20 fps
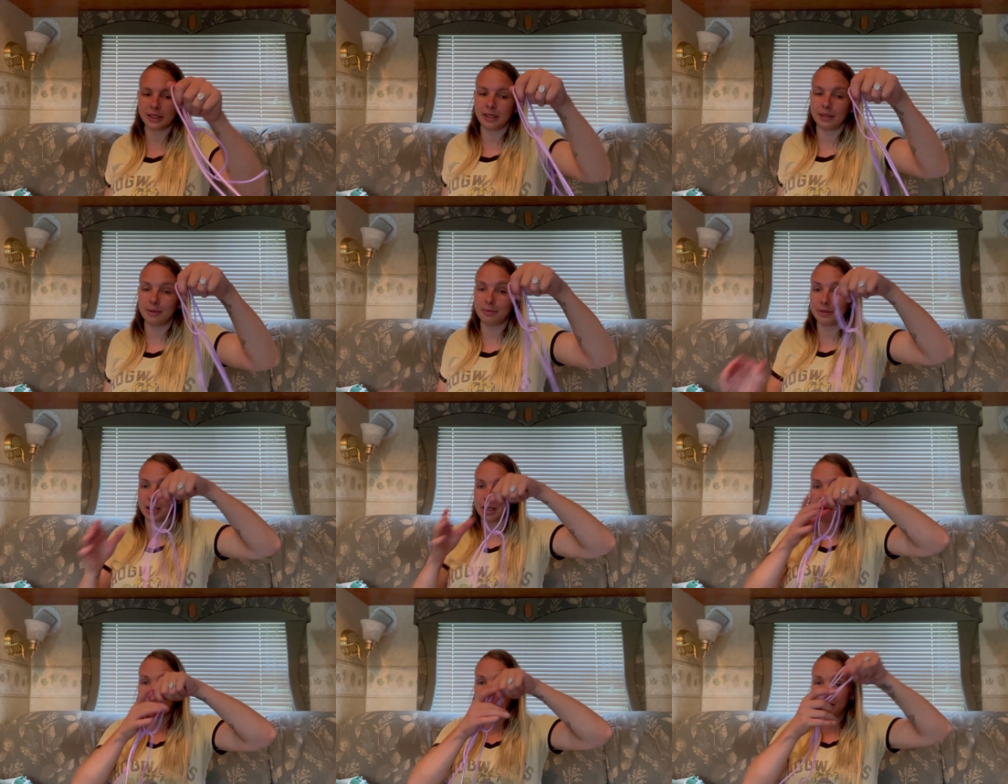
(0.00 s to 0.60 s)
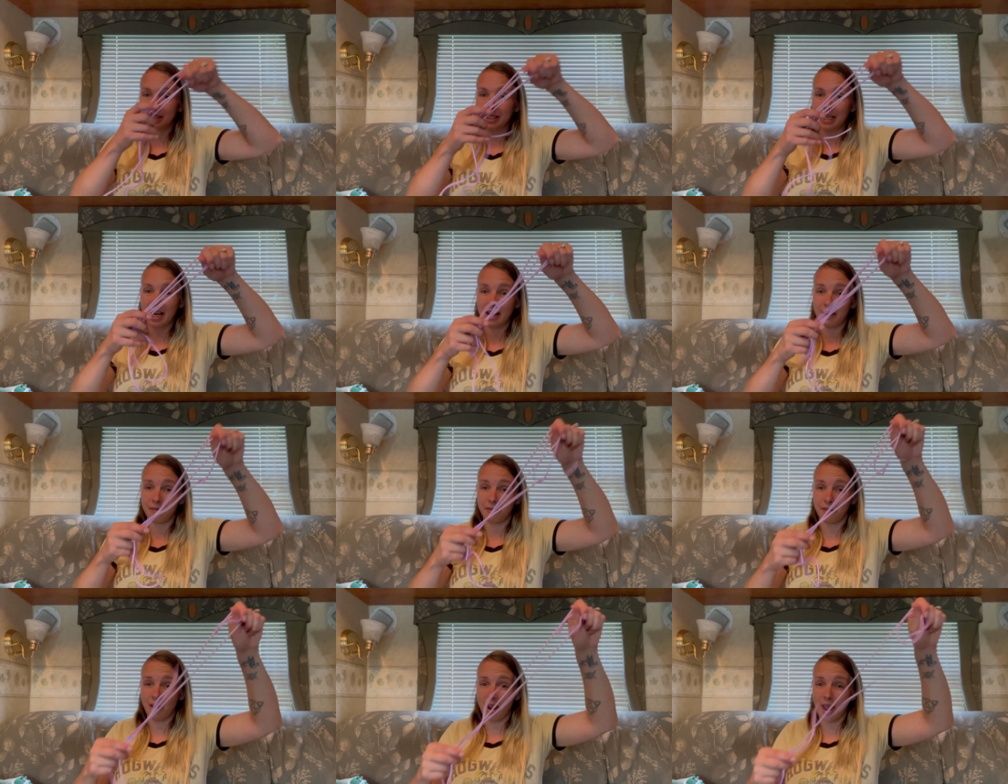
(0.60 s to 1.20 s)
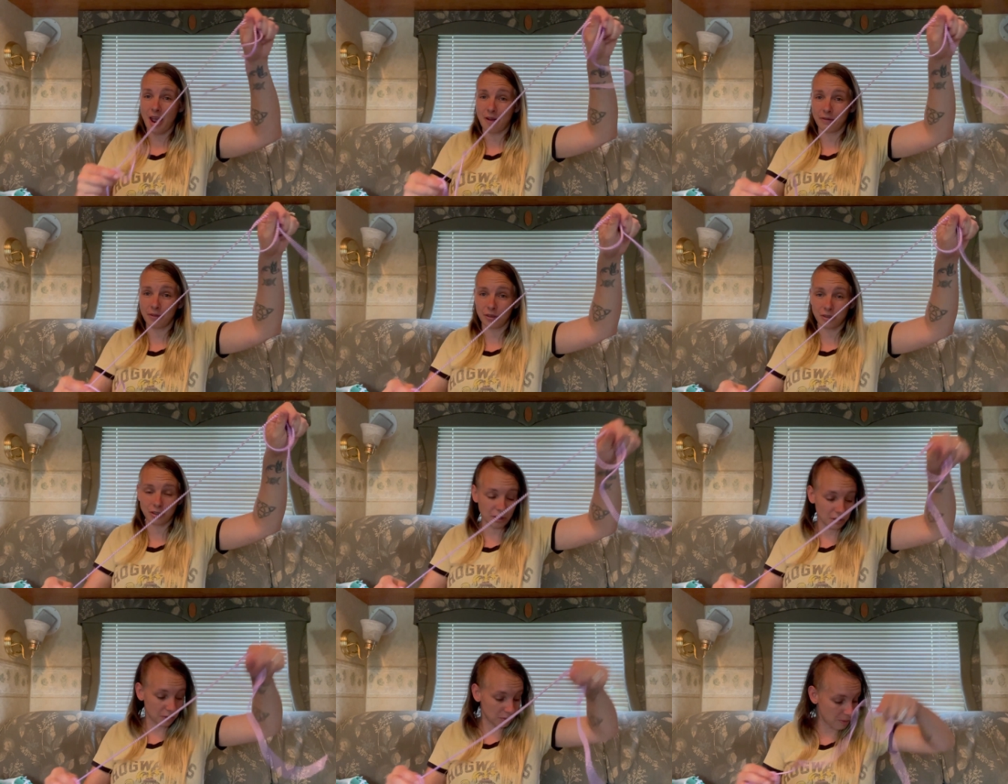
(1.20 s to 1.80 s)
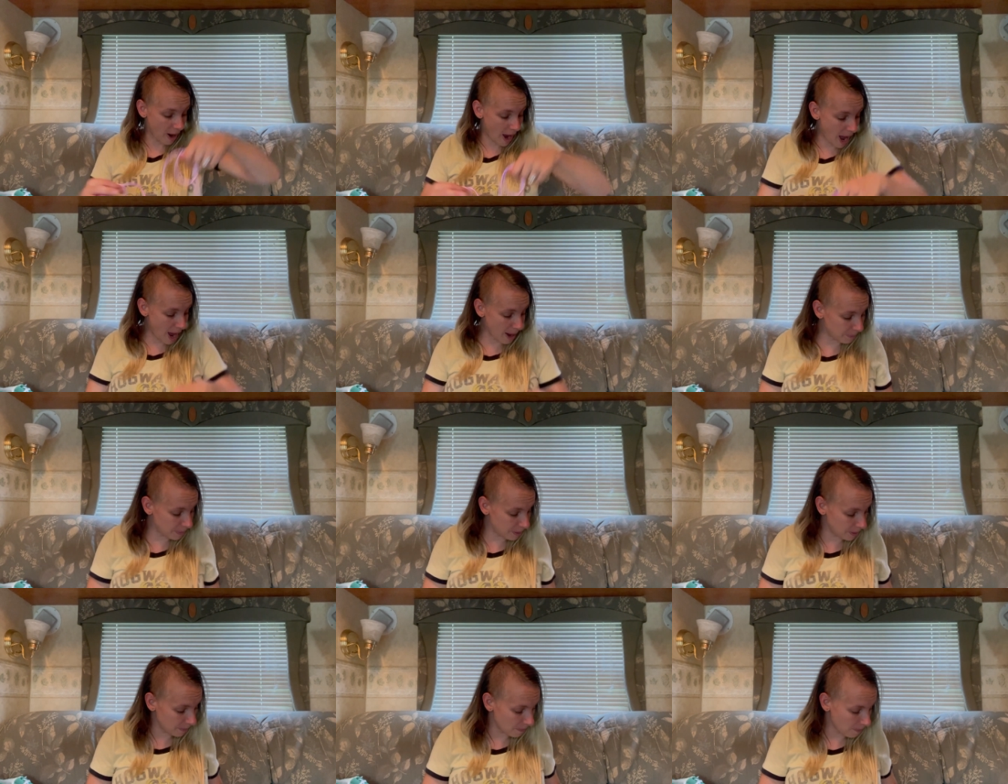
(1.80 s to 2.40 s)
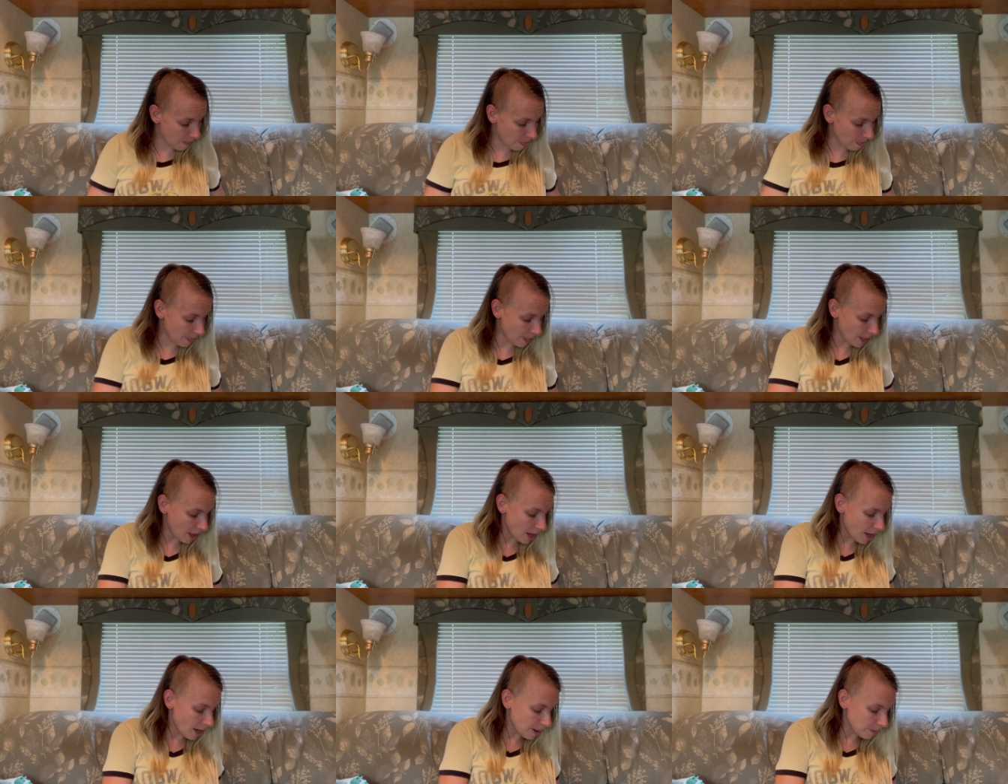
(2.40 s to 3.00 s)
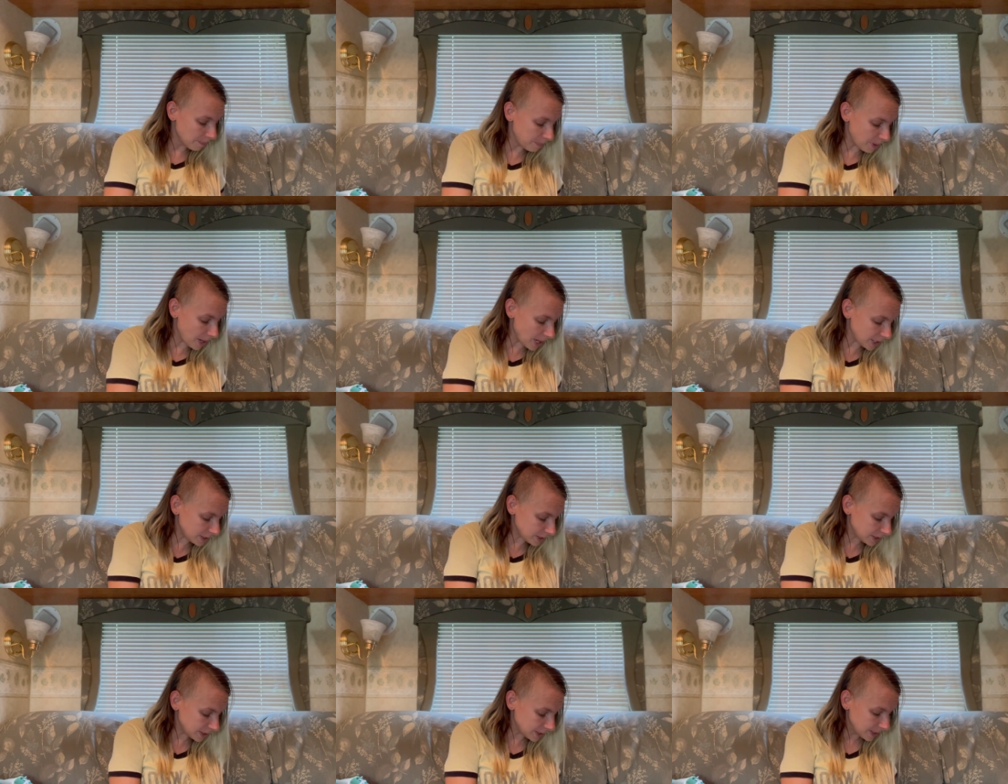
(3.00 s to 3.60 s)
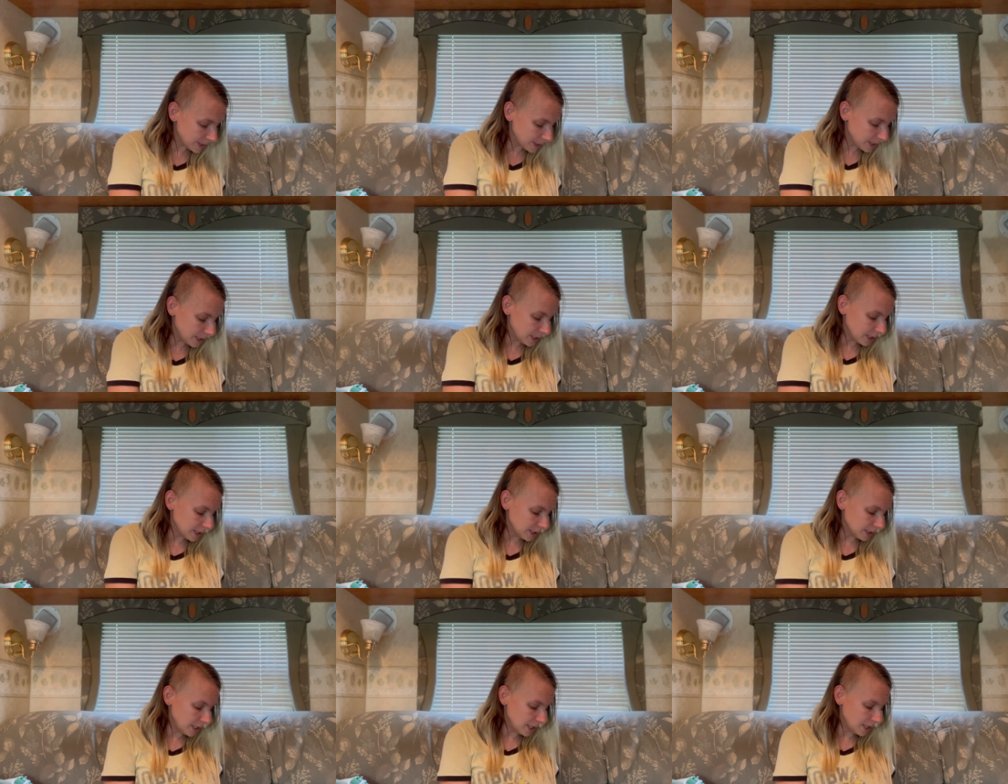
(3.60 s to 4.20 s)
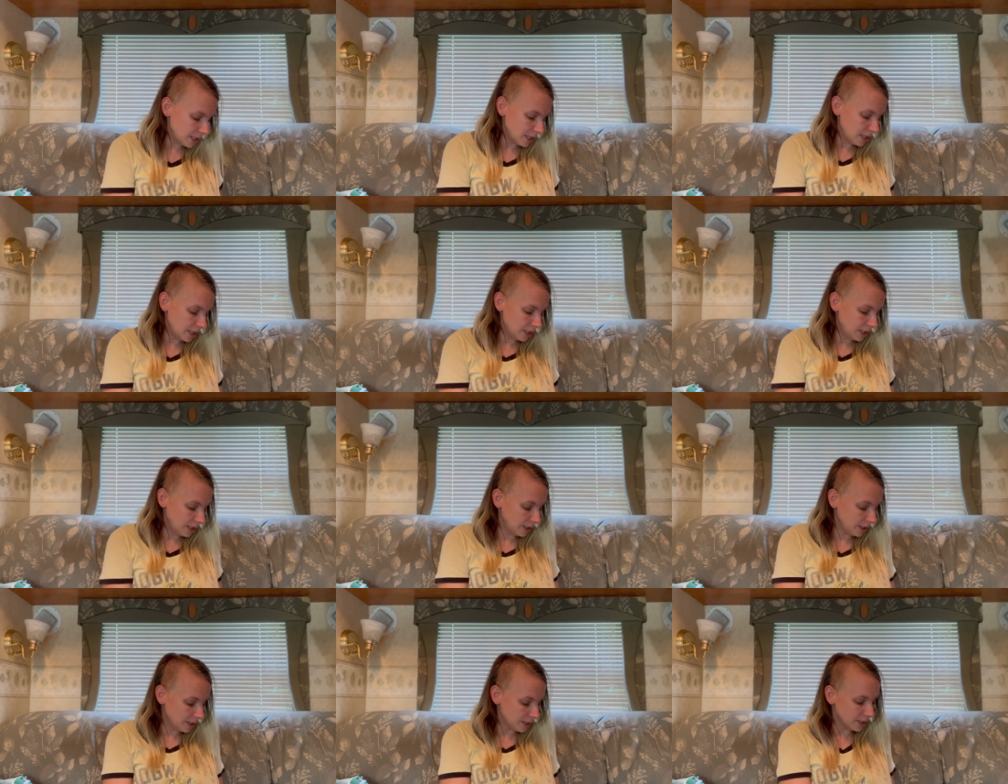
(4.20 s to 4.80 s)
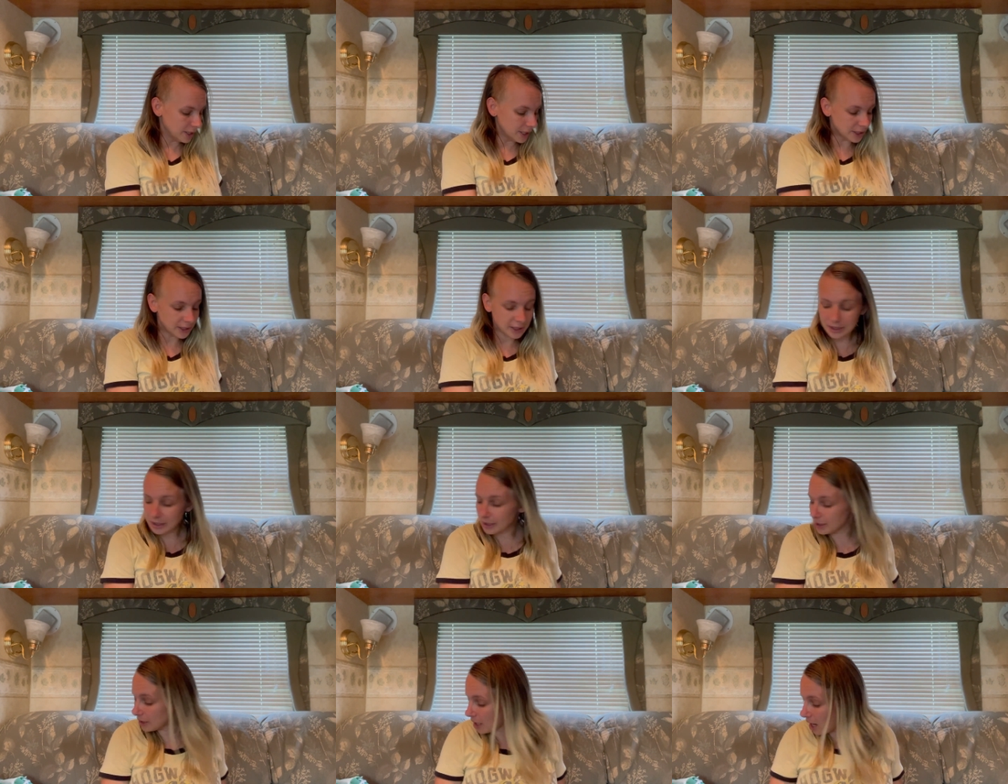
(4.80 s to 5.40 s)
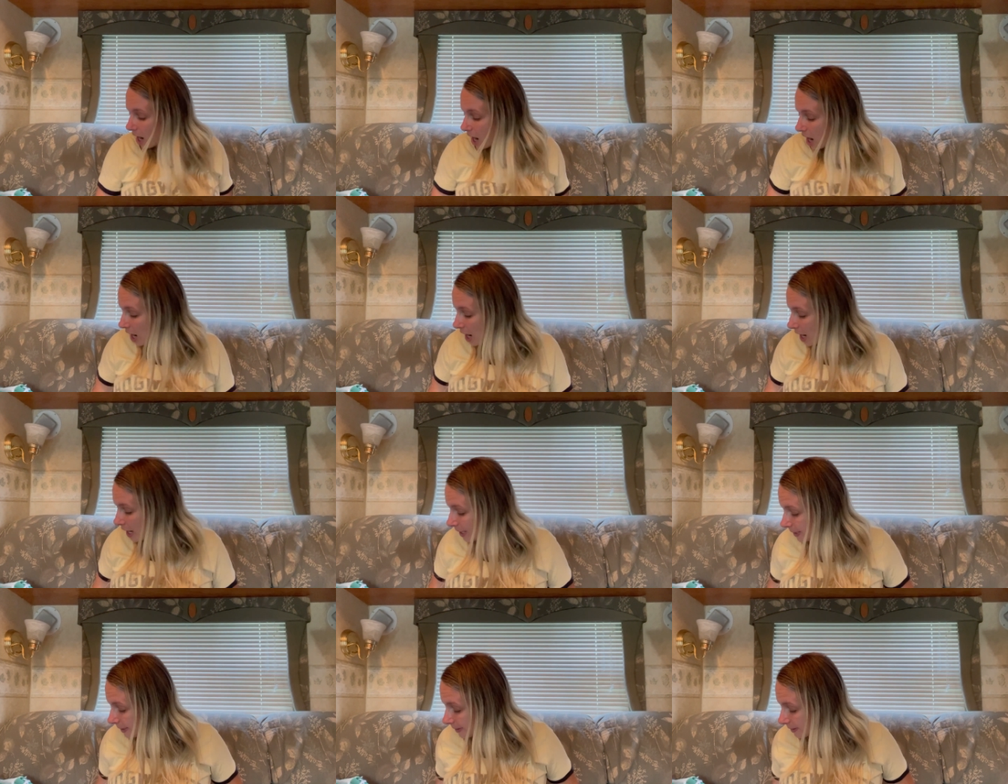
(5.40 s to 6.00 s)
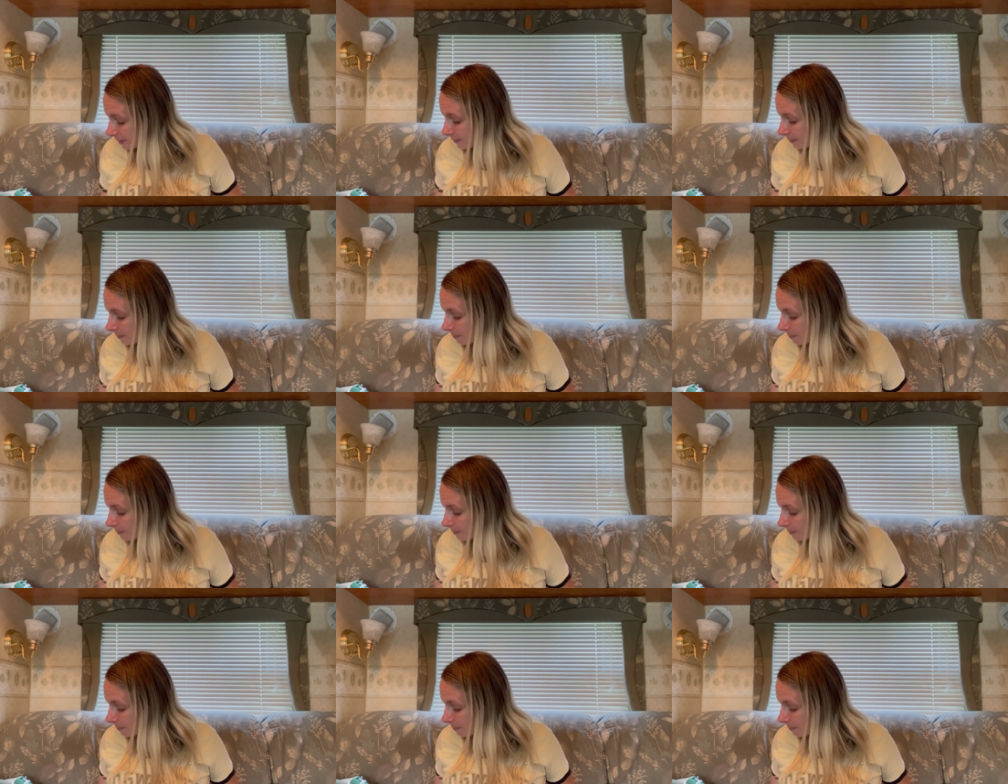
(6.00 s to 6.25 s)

seems like it would take forever to wrap. But this is an iPhone